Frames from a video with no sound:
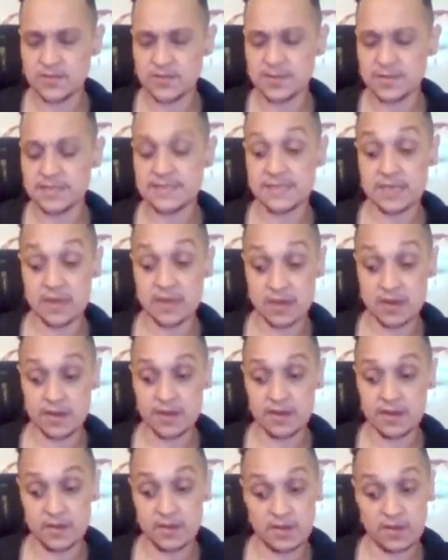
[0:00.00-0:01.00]
sort of
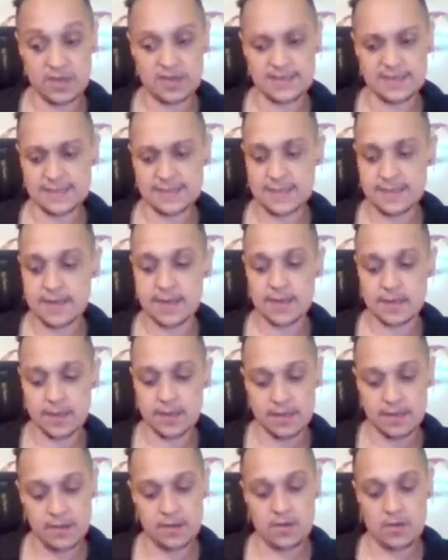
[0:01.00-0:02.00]
scenario, and it's
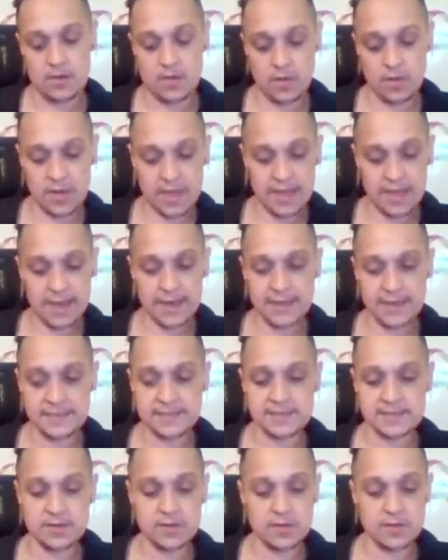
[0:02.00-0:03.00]
like, okay,
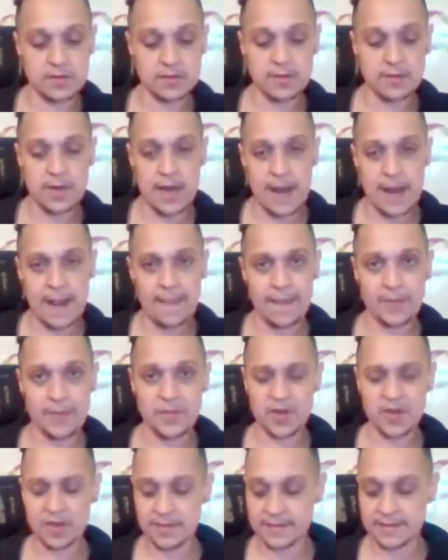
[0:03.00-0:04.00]
so I'm
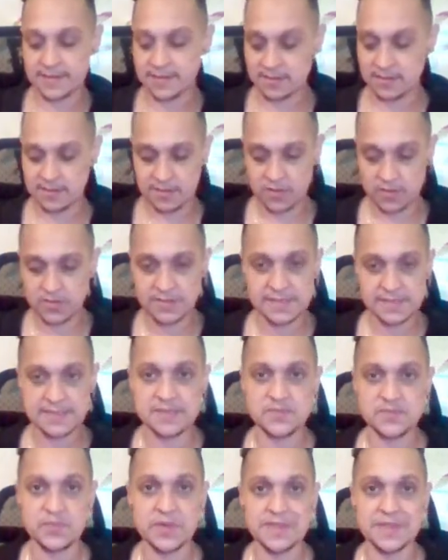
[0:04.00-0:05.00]
hearing, who's
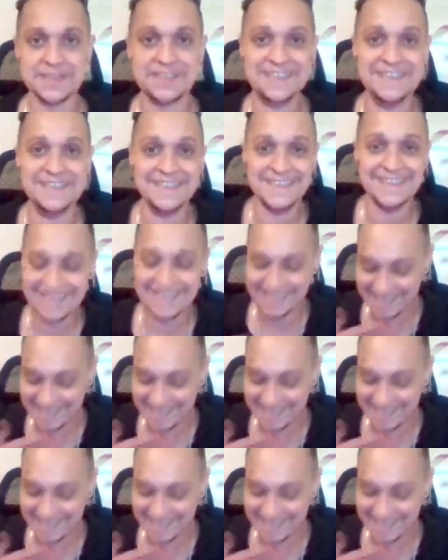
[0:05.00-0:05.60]
this bitch?